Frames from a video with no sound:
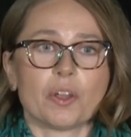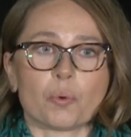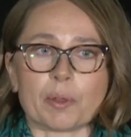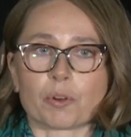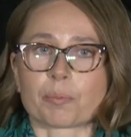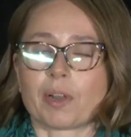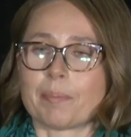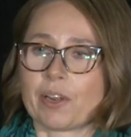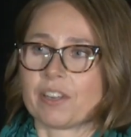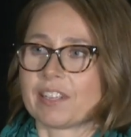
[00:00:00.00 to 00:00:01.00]
We work
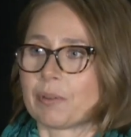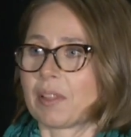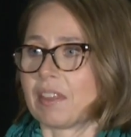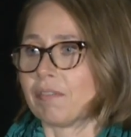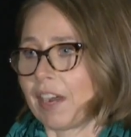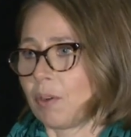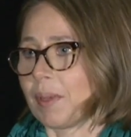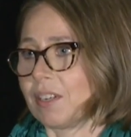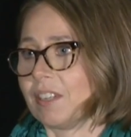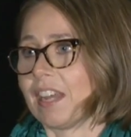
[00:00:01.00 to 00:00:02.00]
primarily with
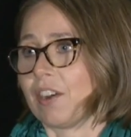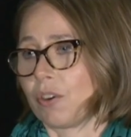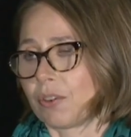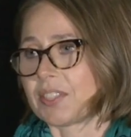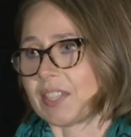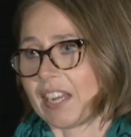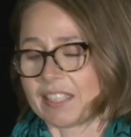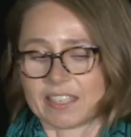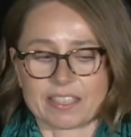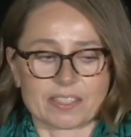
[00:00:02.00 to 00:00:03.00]
environmental and earth
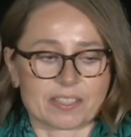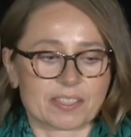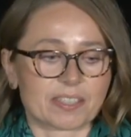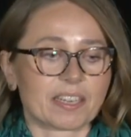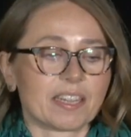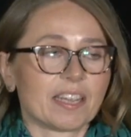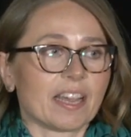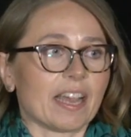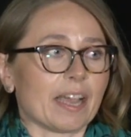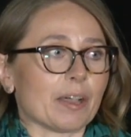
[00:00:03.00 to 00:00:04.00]
scientists
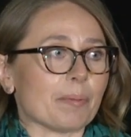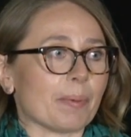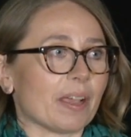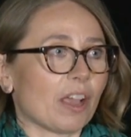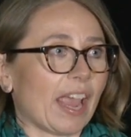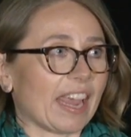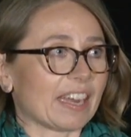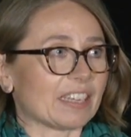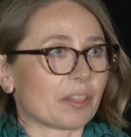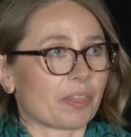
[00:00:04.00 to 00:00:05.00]

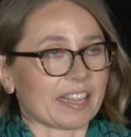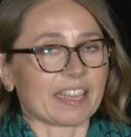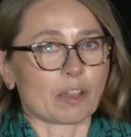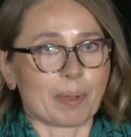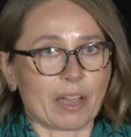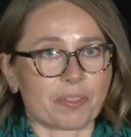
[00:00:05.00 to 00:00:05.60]
and thinking about